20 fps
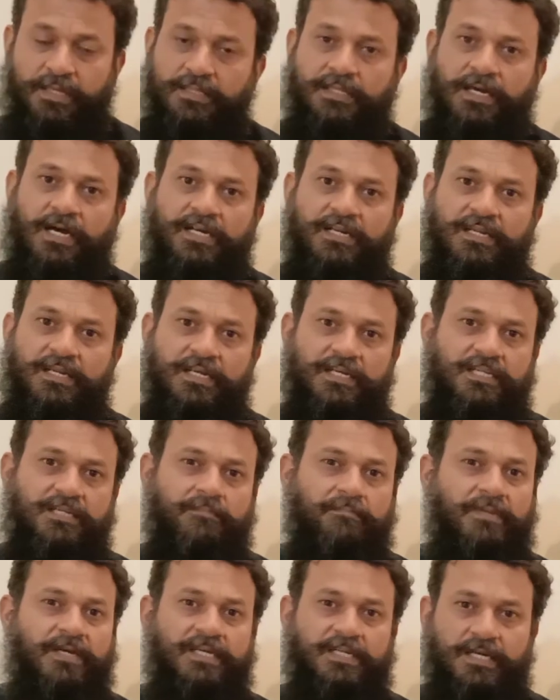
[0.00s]
That lady
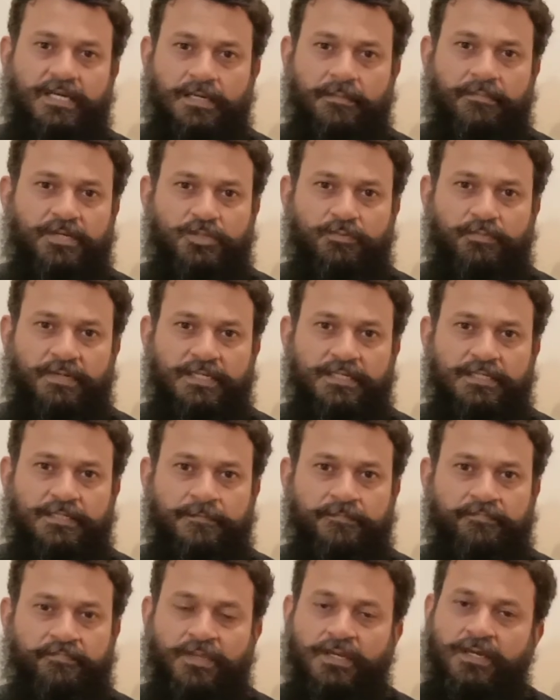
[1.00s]
made a commitment,
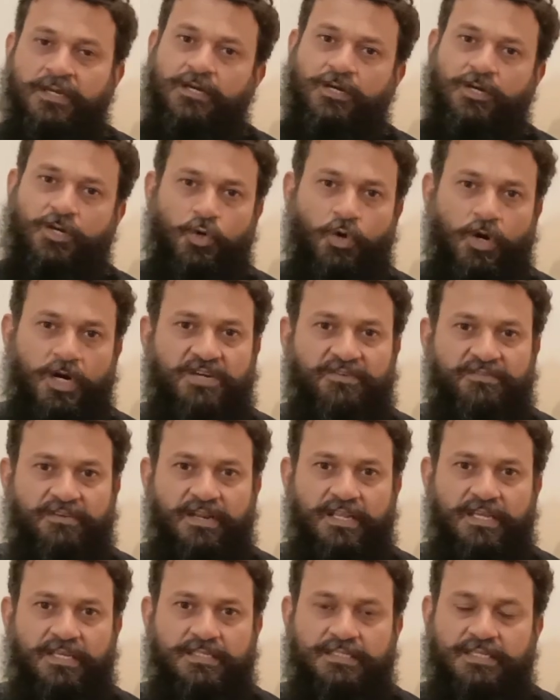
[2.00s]
got
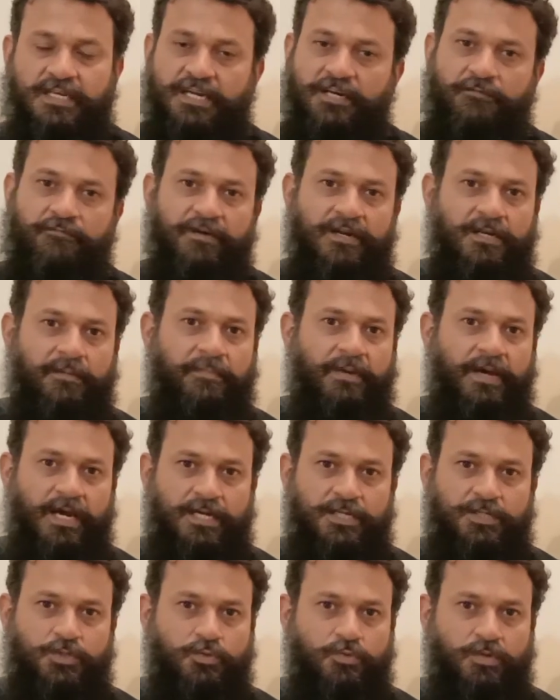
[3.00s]
released, and went
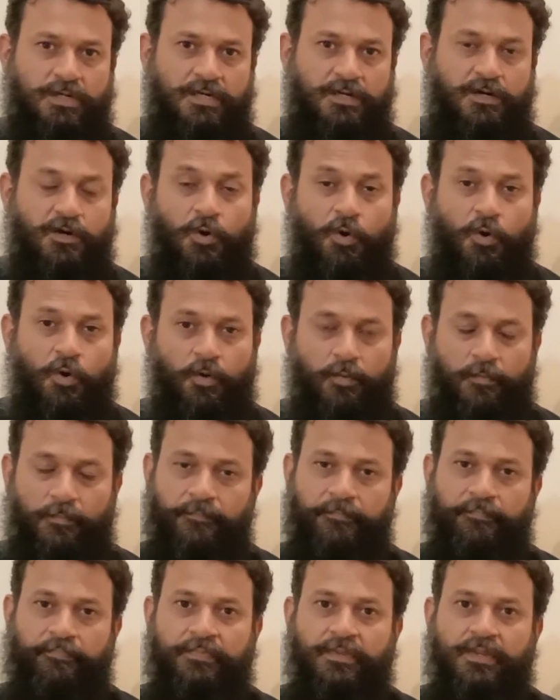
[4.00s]
back to her
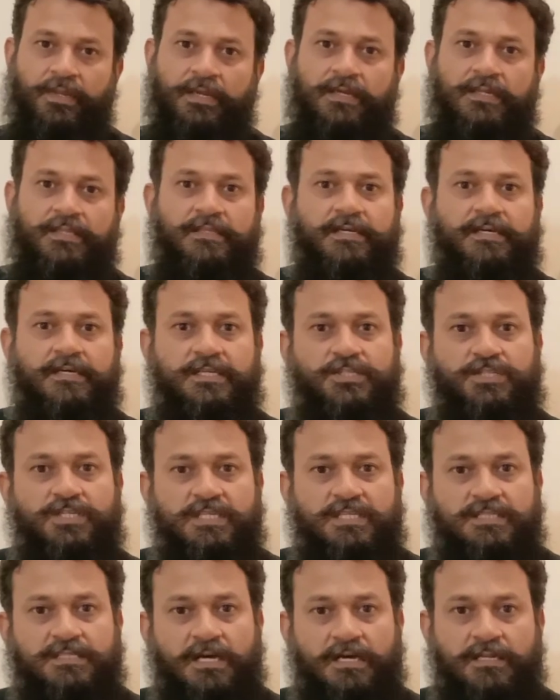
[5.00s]
home. There she
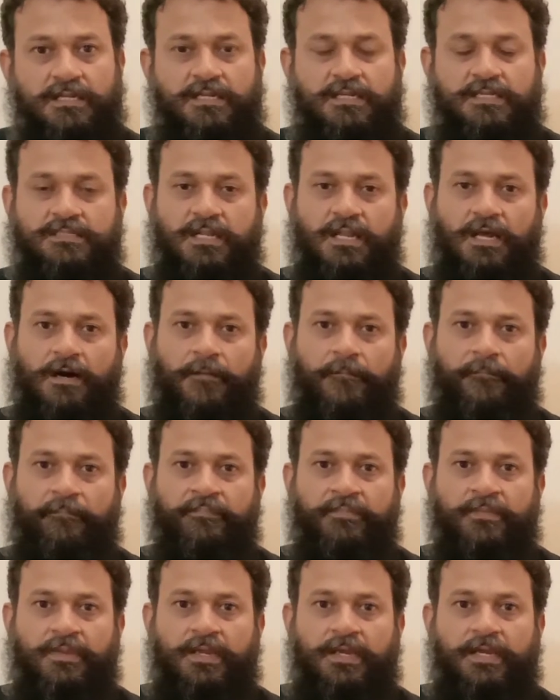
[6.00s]
studied Islam.
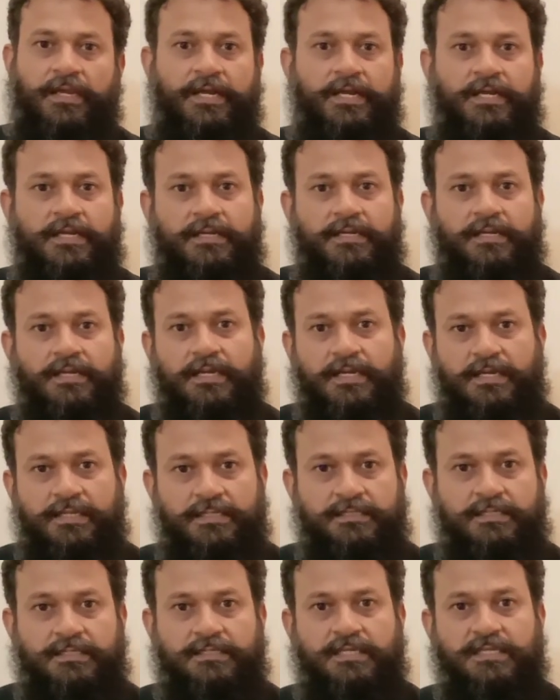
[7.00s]

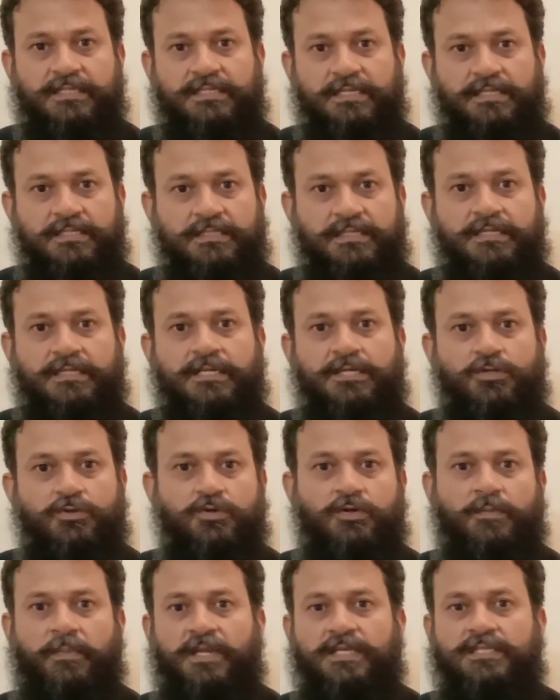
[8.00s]
This incident
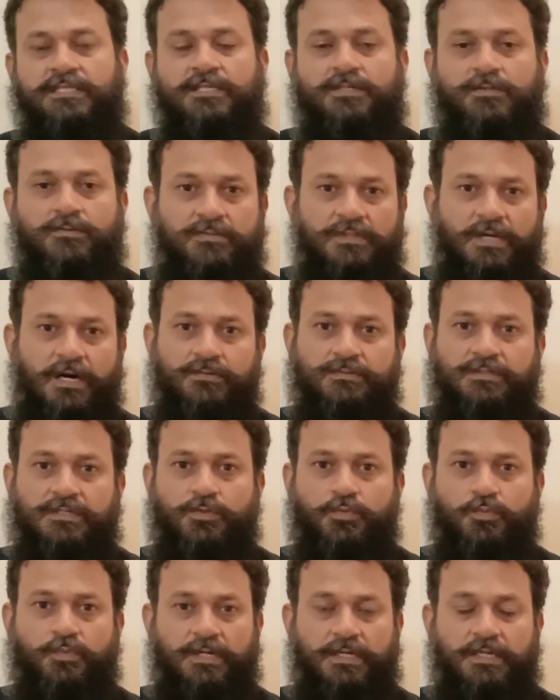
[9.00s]
took place in
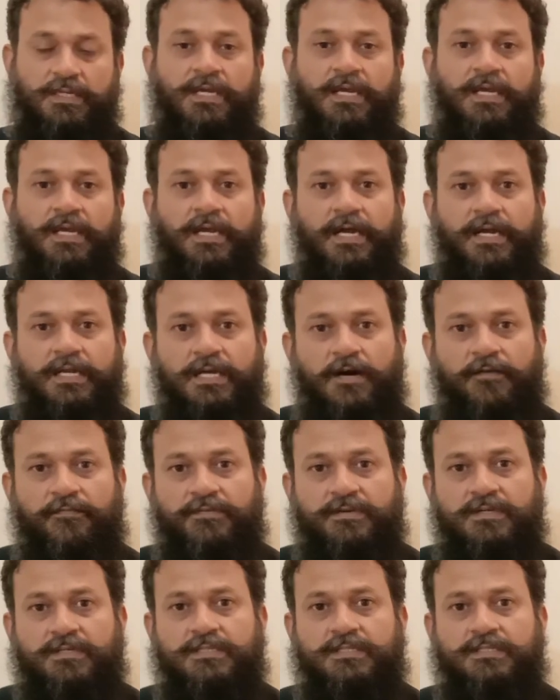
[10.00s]
2001, and
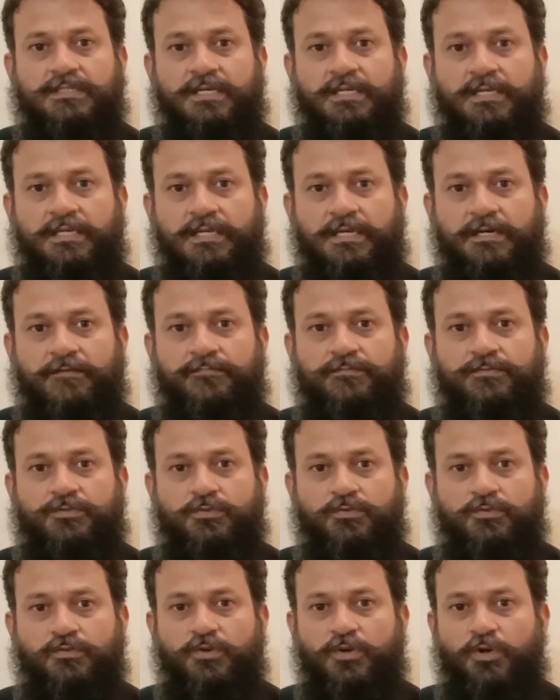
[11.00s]
after a study of
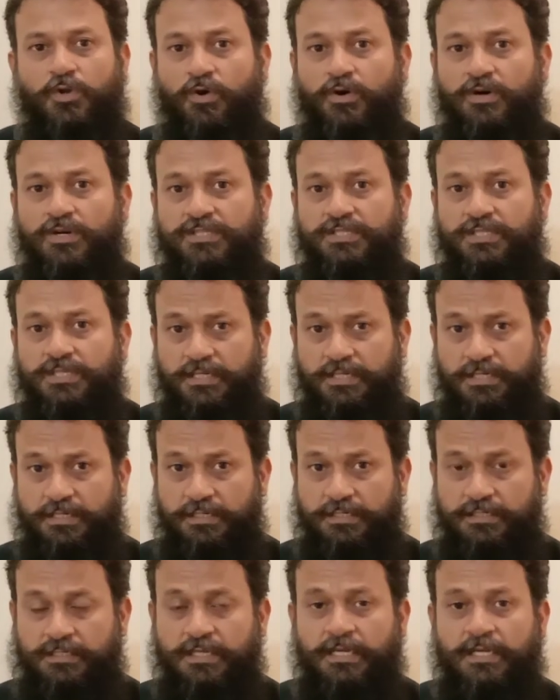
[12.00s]
2 long
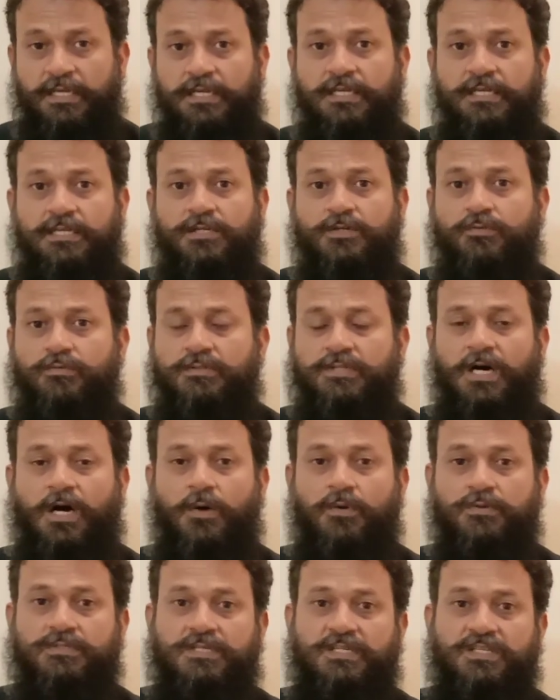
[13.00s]
years, in
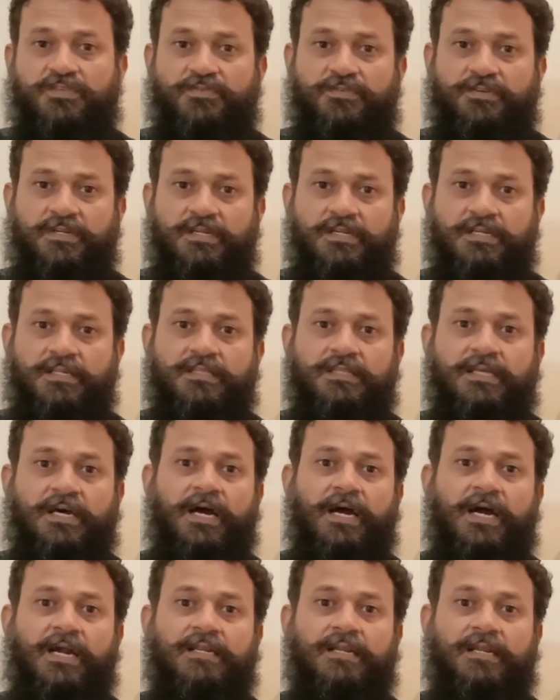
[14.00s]
2003,
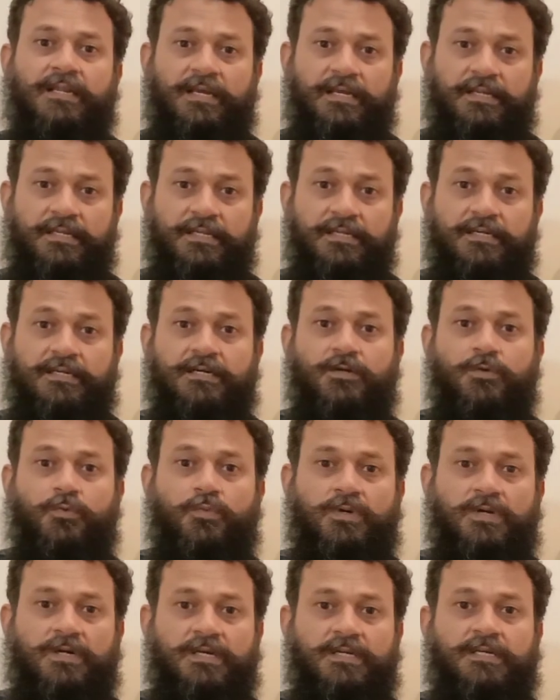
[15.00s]
that lady
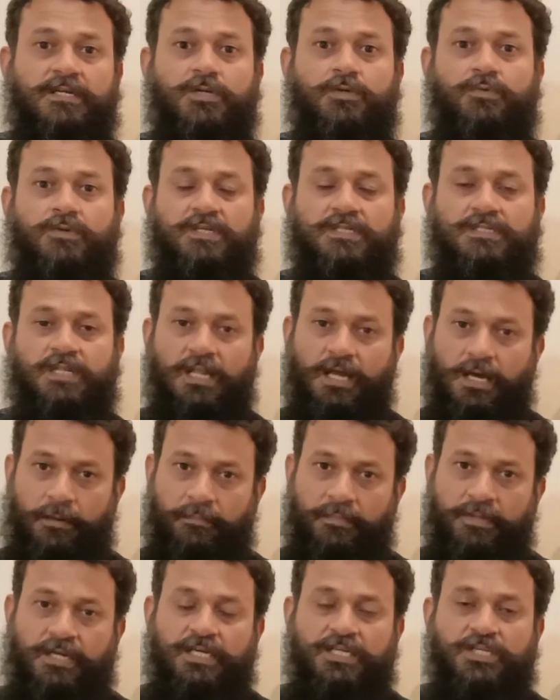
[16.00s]
converted to
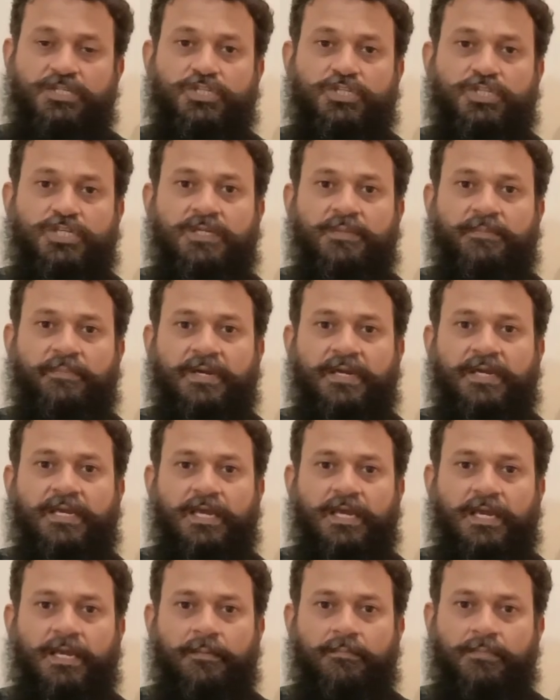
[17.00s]
Islam. She
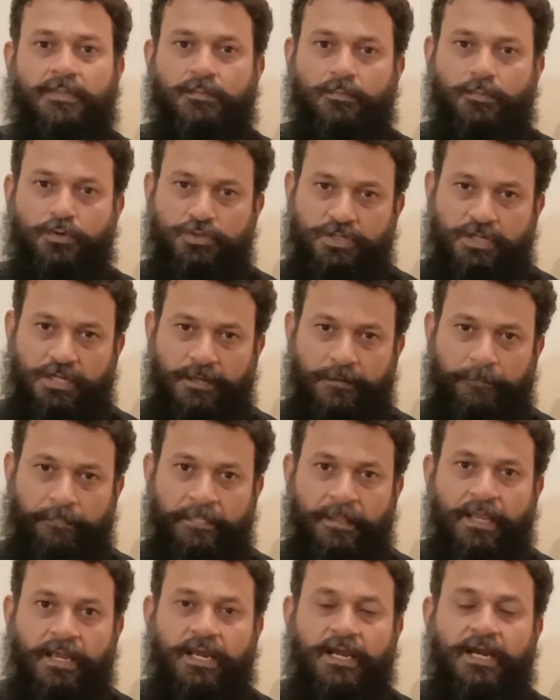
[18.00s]
became
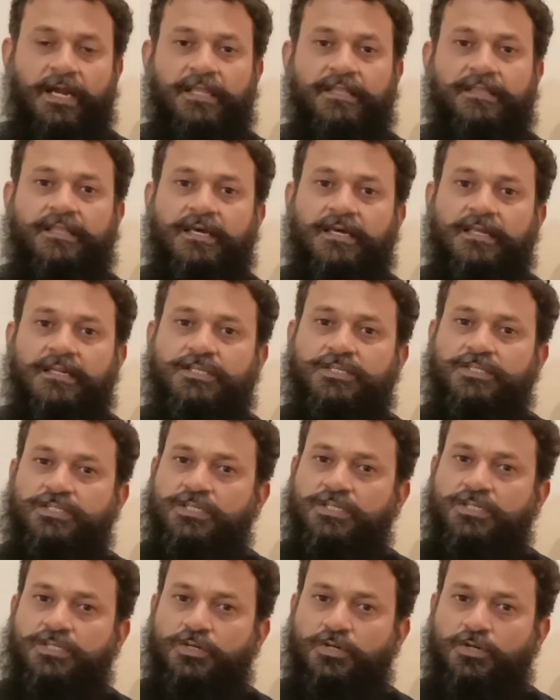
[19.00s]
Muslim, and then
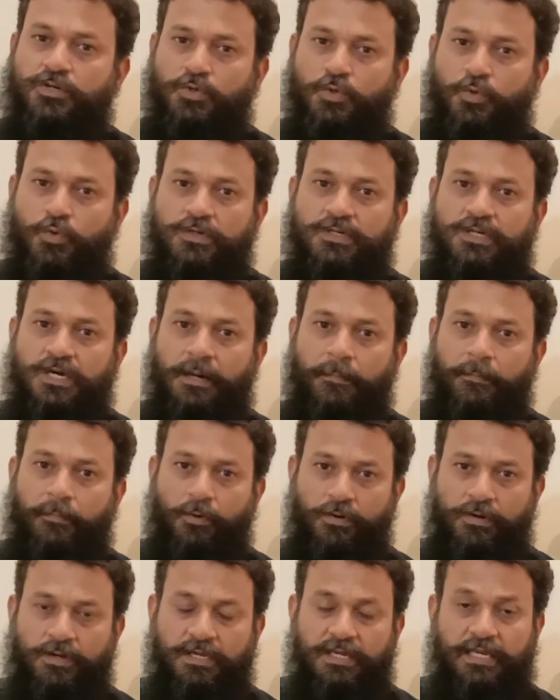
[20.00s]
she wrote a
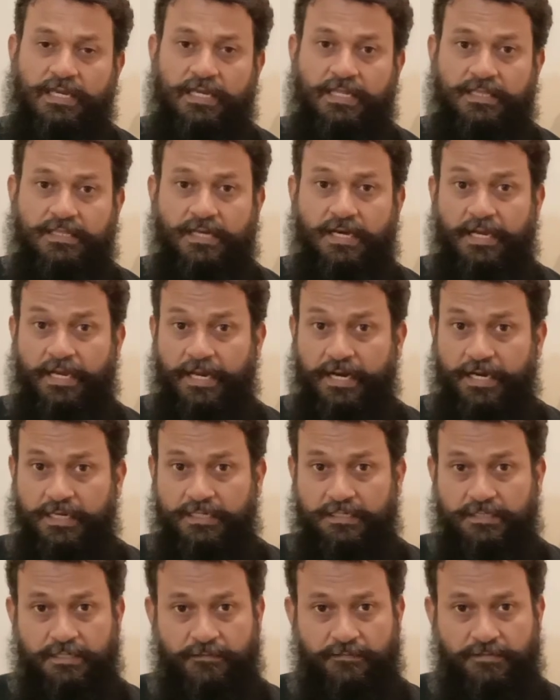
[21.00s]
book in the
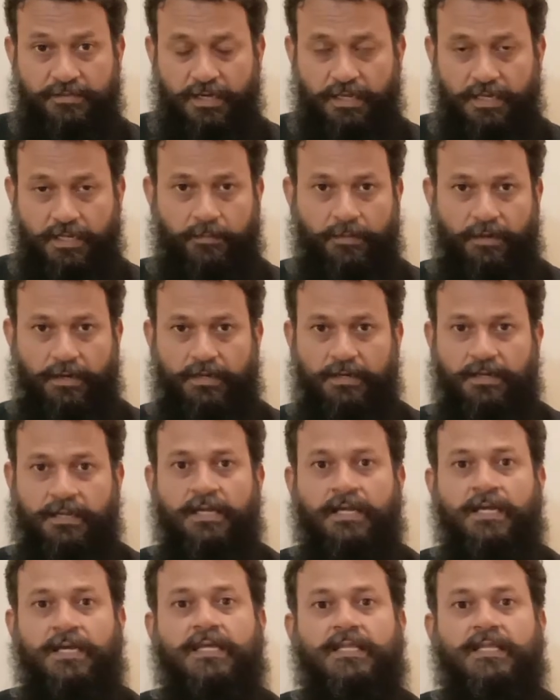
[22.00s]
hands of Taliban.